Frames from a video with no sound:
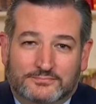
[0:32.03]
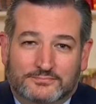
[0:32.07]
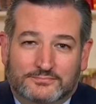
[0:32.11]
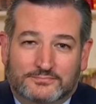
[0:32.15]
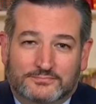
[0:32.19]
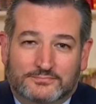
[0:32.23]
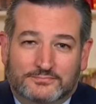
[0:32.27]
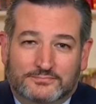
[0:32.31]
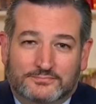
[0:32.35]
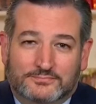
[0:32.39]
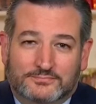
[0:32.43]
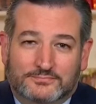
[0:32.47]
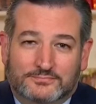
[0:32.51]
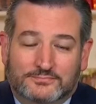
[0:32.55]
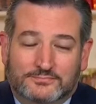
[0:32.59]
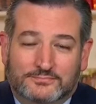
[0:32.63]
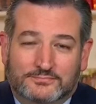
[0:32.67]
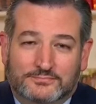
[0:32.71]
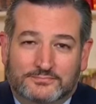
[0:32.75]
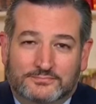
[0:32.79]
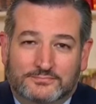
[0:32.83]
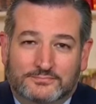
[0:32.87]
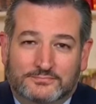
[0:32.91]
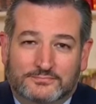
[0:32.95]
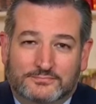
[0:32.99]

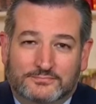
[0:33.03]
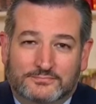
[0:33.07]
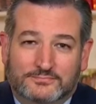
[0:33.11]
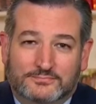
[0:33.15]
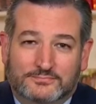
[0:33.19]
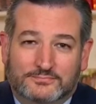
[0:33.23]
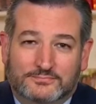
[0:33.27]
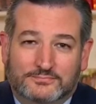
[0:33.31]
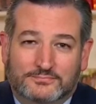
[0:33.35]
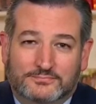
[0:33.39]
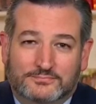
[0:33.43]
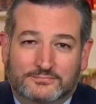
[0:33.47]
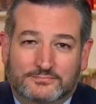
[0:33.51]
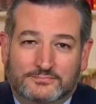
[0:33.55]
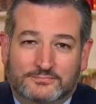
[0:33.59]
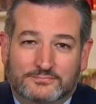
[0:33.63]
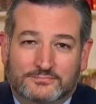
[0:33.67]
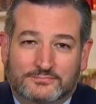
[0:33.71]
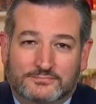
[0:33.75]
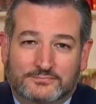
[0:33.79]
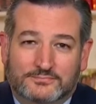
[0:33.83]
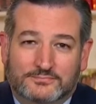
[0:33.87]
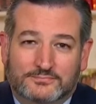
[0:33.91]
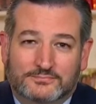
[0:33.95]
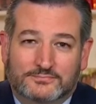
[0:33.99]

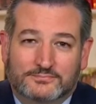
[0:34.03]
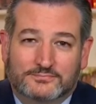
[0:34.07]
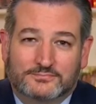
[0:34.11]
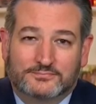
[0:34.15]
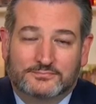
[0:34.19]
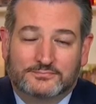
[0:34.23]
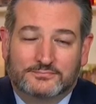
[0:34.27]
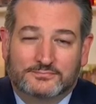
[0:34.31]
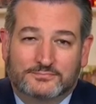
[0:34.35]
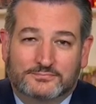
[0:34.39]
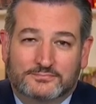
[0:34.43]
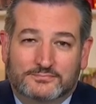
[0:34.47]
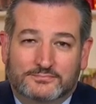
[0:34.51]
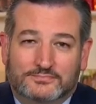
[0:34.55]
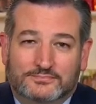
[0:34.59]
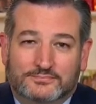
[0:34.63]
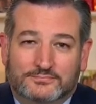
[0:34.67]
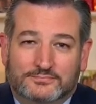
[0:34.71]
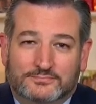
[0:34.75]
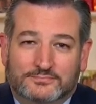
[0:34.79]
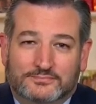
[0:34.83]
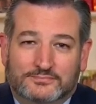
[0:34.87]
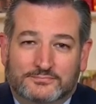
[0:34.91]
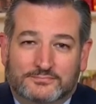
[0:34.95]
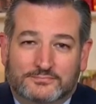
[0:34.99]

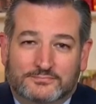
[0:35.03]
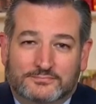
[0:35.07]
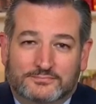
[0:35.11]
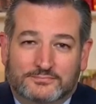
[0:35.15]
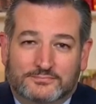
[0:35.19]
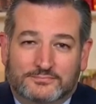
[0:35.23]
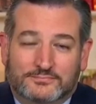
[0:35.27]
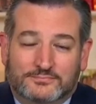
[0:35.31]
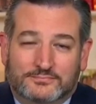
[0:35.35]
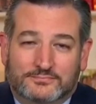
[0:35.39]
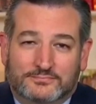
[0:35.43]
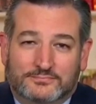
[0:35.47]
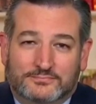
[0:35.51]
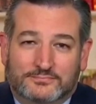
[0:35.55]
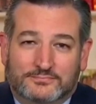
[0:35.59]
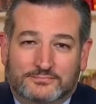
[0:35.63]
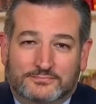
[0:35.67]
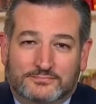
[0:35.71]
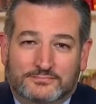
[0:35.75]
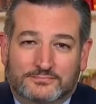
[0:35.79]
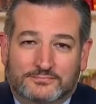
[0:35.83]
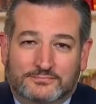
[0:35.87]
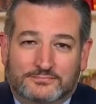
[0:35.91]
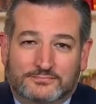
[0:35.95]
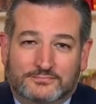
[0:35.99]

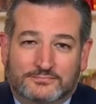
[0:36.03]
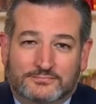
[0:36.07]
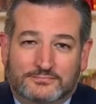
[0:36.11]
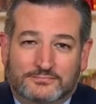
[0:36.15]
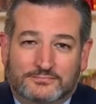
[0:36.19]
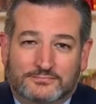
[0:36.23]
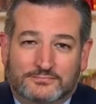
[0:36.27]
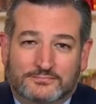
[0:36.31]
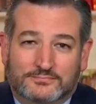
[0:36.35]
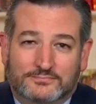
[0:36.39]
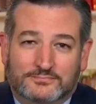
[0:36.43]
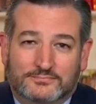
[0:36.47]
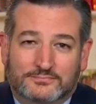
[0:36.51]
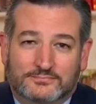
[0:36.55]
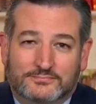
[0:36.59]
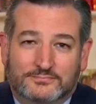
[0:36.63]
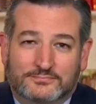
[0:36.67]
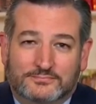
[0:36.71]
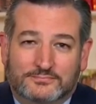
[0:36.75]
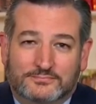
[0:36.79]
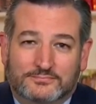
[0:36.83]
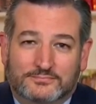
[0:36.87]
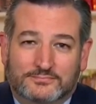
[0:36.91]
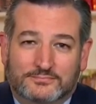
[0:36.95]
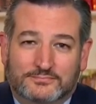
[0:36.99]

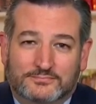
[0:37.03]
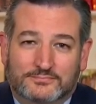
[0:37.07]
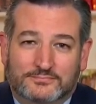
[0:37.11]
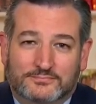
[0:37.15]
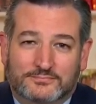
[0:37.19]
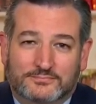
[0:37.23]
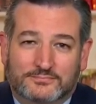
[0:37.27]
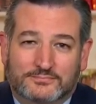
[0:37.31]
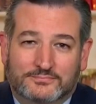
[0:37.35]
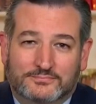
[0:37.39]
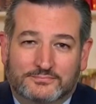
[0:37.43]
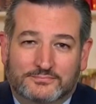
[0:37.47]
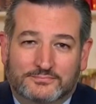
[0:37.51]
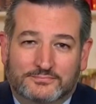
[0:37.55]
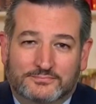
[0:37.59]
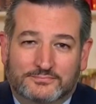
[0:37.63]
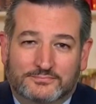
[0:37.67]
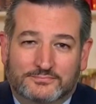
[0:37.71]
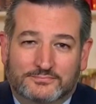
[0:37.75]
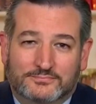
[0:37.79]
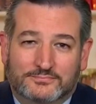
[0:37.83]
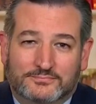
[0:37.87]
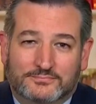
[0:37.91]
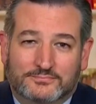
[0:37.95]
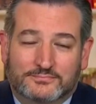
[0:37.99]

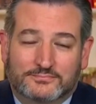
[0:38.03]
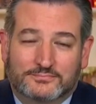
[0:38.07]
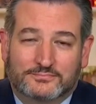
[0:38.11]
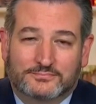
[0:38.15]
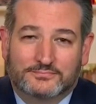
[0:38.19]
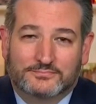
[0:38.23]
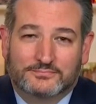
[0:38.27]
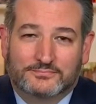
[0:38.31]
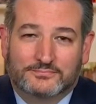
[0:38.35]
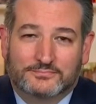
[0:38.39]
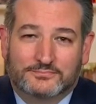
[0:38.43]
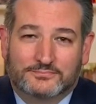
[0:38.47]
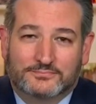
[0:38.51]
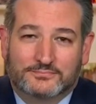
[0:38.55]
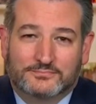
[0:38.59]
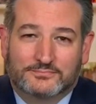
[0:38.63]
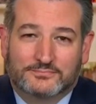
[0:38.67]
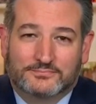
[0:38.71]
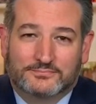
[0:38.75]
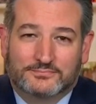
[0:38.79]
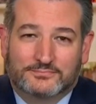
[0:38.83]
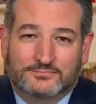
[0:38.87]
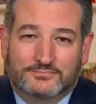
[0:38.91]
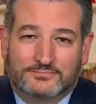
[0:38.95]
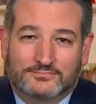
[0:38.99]

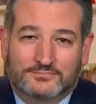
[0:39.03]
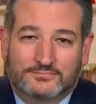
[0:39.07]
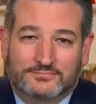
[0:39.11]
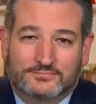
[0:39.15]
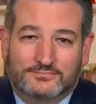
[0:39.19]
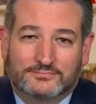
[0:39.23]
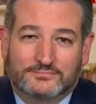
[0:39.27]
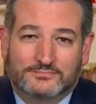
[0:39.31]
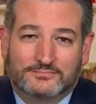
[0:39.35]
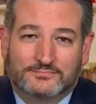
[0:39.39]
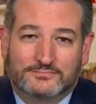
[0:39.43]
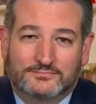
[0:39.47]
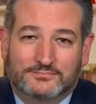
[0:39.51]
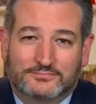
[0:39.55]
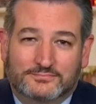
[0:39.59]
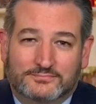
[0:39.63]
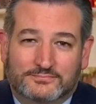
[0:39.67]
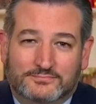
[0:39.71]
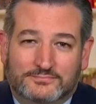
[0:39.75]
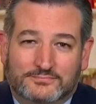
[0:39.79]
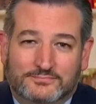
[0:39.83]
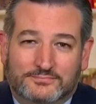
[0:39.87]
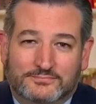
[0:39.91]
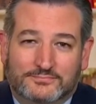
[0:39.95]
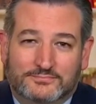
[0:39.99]
(not speaking)